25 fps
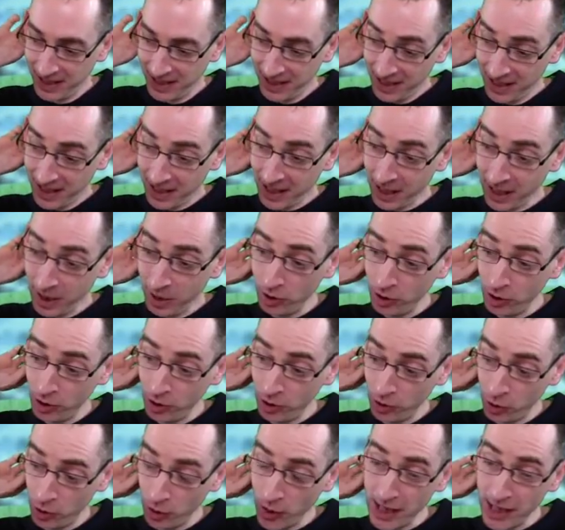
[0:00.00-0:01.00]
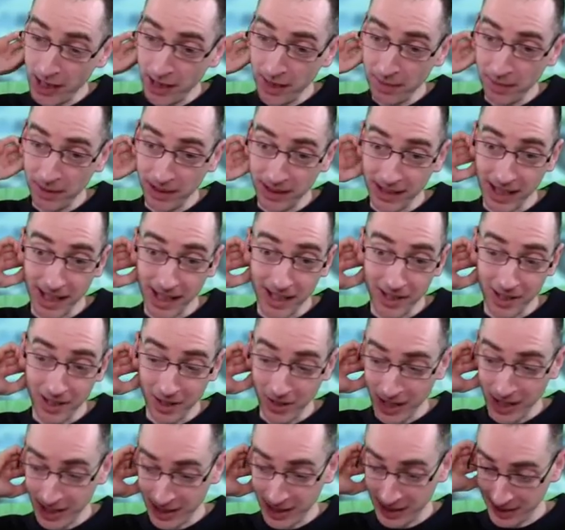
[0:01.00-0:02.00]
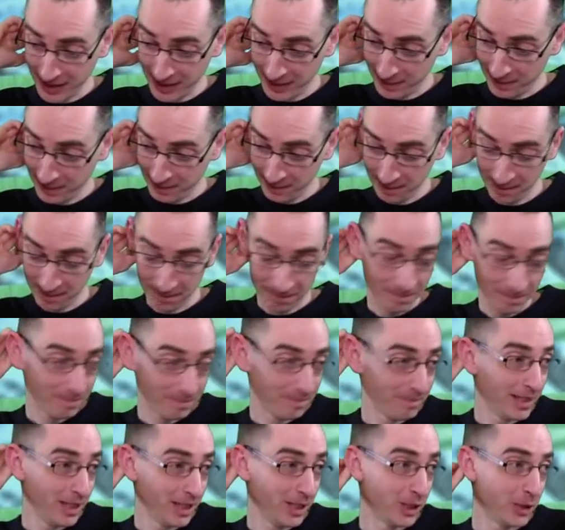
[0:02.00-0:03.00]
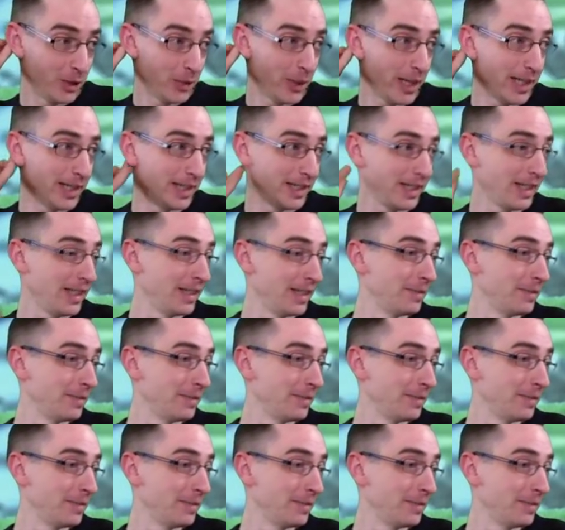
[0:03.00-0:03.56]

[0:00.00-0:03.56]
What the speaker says: I used 20% on that. Used 20.